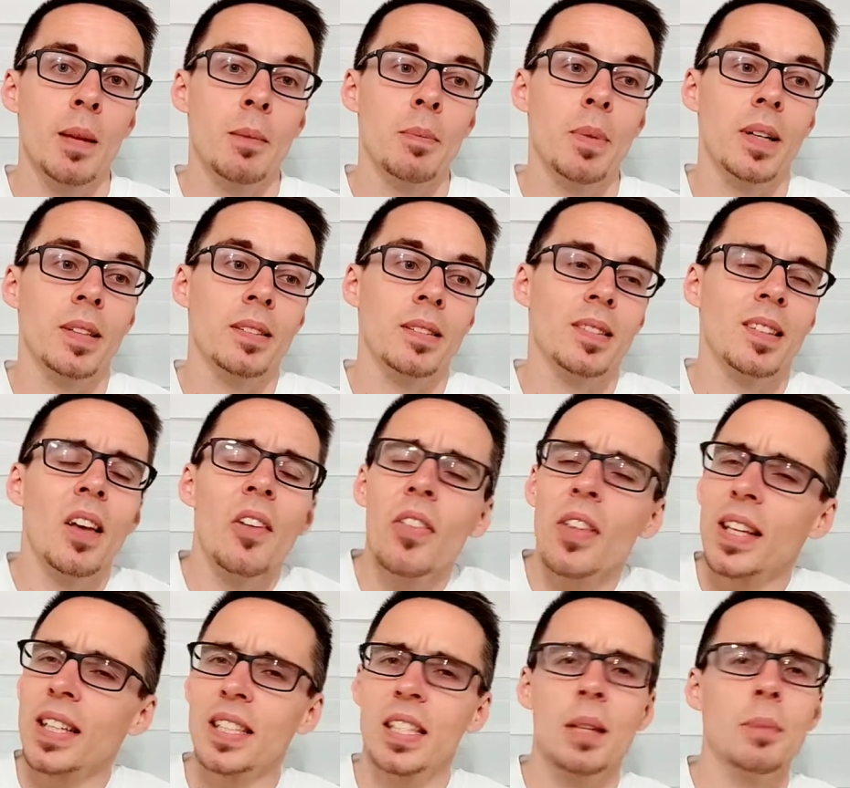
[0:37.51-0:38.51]
But
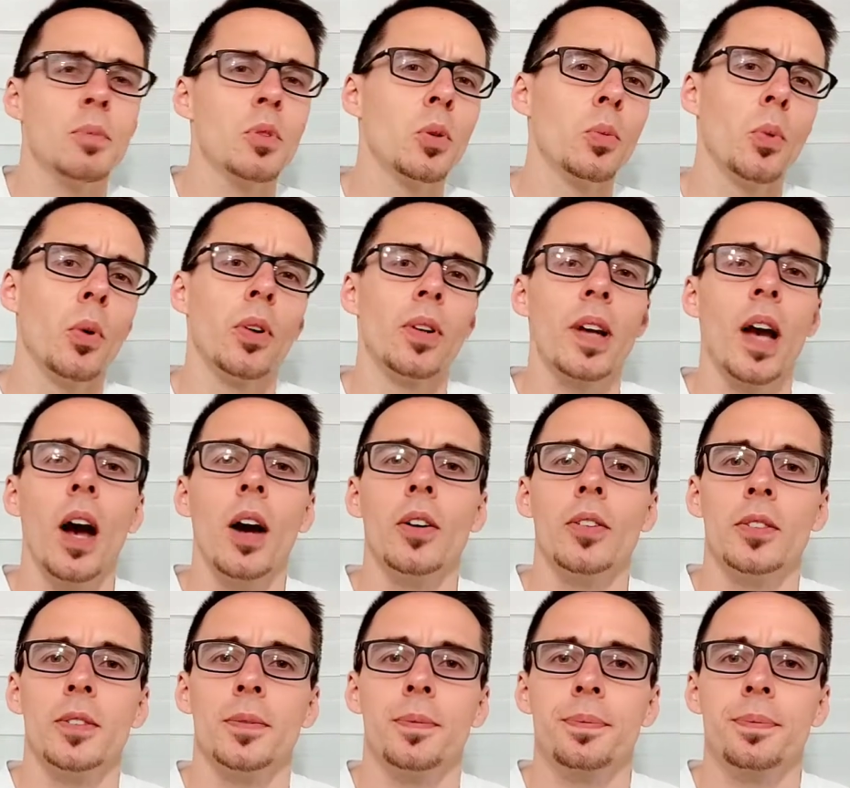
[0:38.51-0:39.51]
nothing seemed to work out.